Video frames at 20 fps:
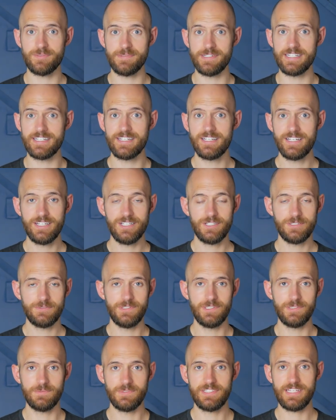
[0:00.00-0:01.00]
me
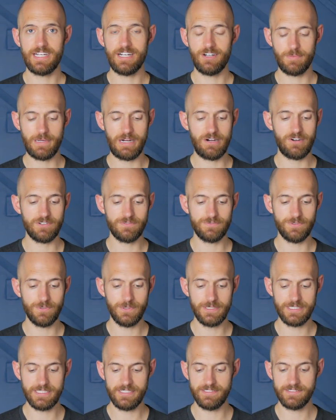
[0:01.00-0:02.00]
with how
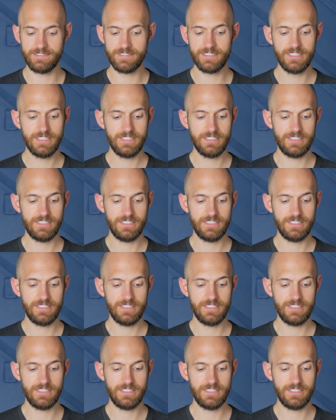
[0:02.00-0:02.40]
powerful it is.